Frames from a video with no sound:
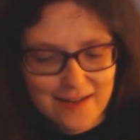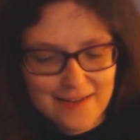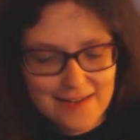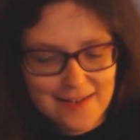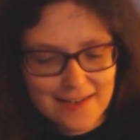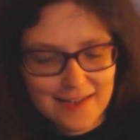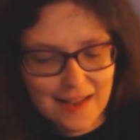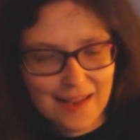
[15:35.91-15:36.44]

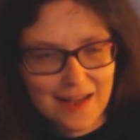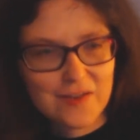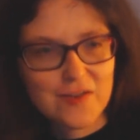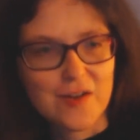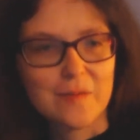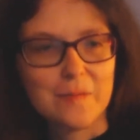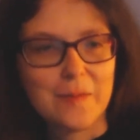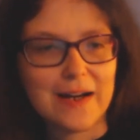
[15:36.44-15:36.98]
finds this
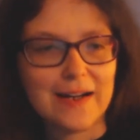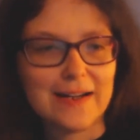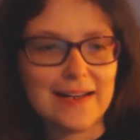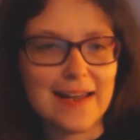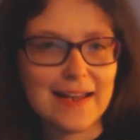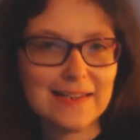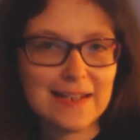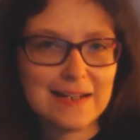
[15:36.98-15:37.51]

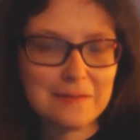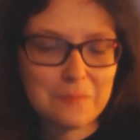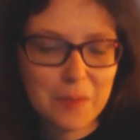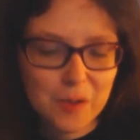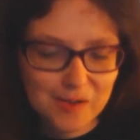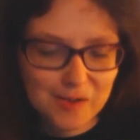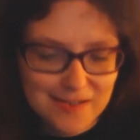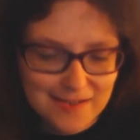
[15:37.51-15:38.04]

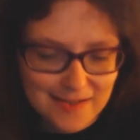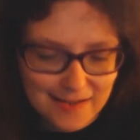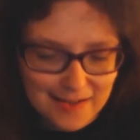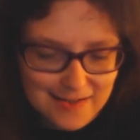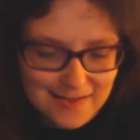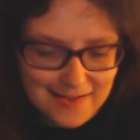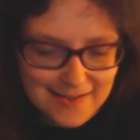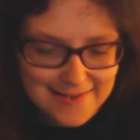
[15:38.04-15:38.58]
electromagnetic pulse
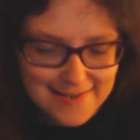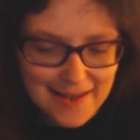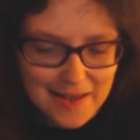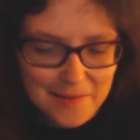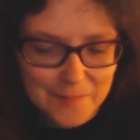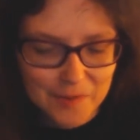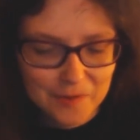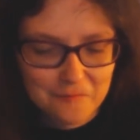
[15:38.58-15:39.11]
that can
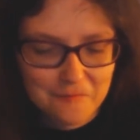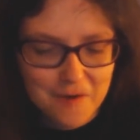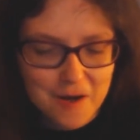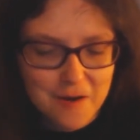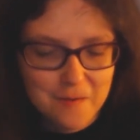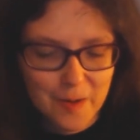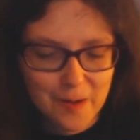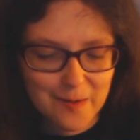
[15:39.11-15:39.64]
disable the
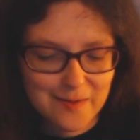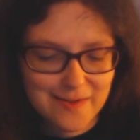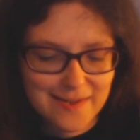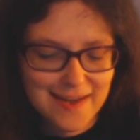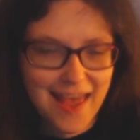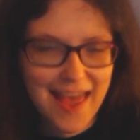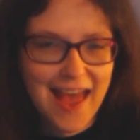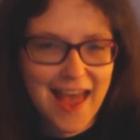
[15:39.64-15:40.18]

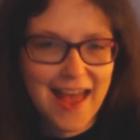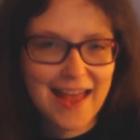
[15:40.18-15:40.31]
robots.